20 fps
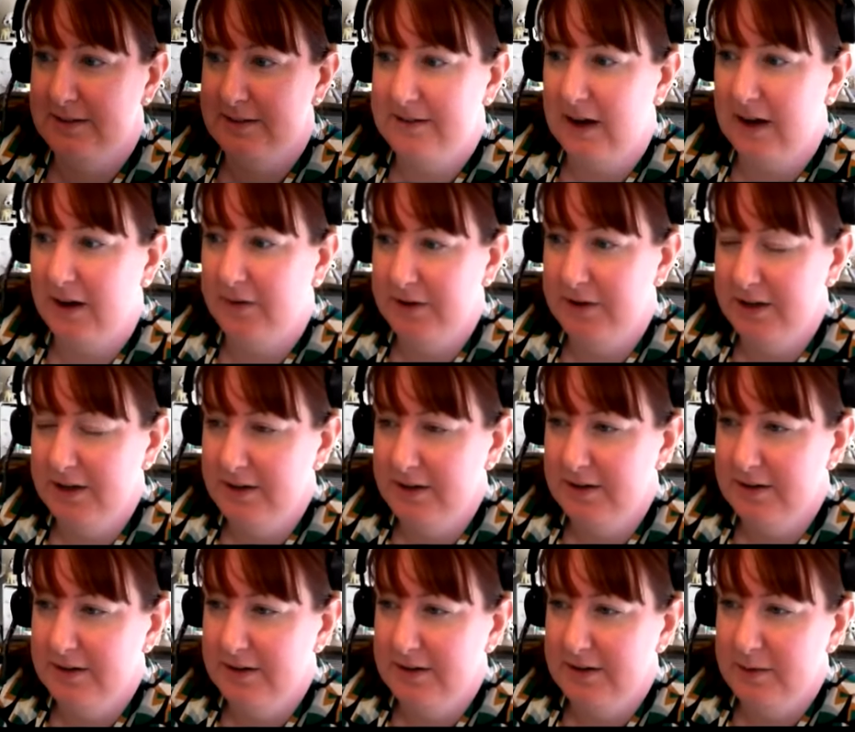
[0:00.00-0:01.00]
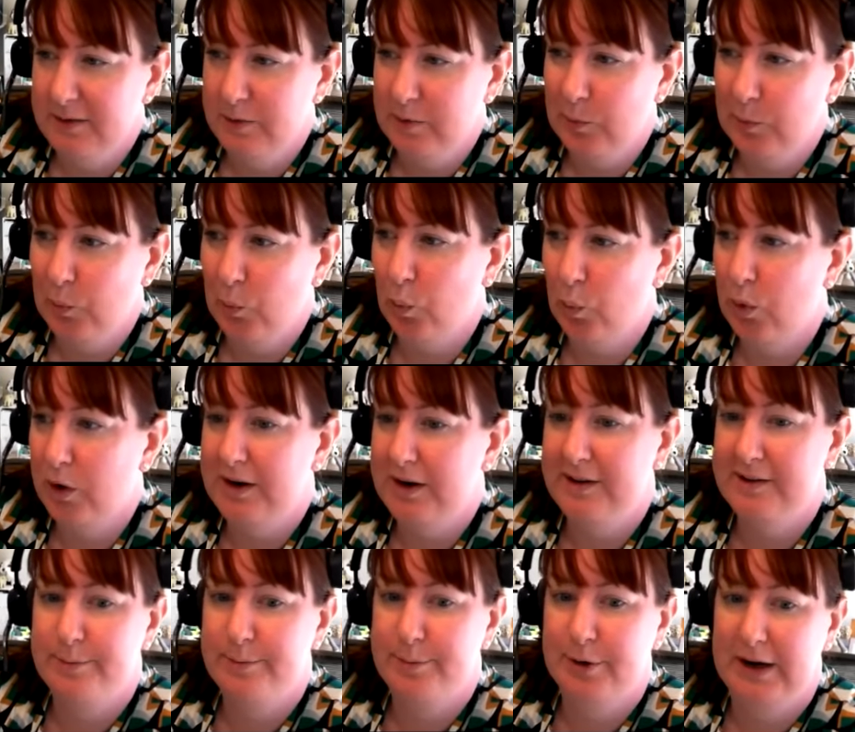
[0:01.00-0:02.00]
that's covered, what
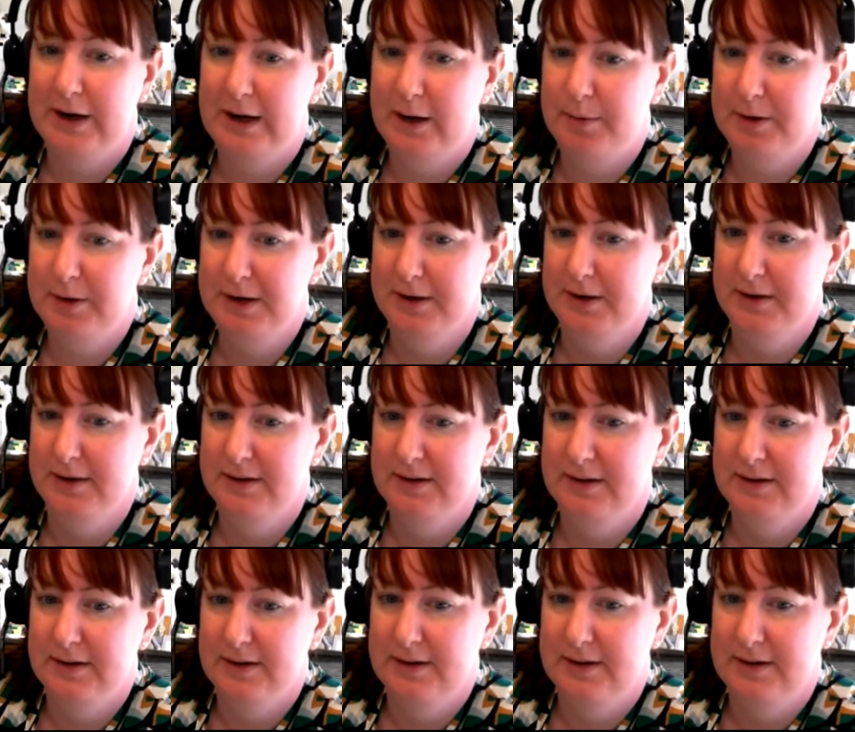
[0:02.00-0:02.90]
is prohibited,